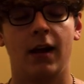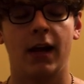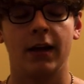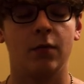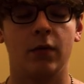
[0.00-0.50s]

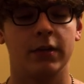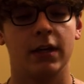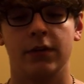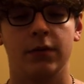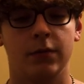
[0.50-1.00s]
I didn't want to
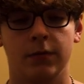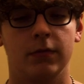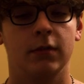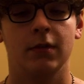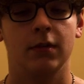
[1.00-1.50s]
tell you.
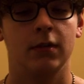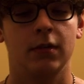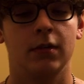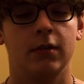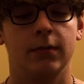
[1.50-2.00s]

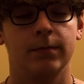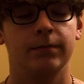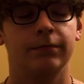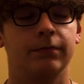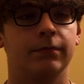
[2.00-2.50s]
Yeah,
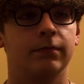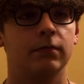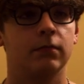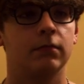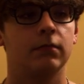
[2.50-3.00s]
obviously
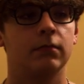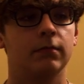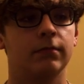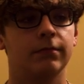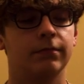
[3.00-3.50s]
not.
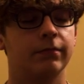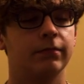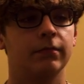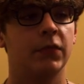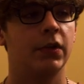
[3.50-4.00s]

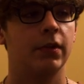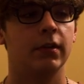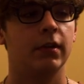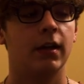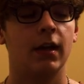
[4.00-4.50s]

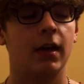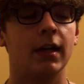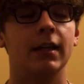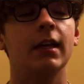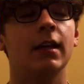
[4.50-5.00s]
Look,
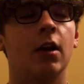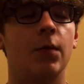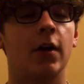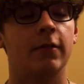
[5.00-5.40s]
I can't help how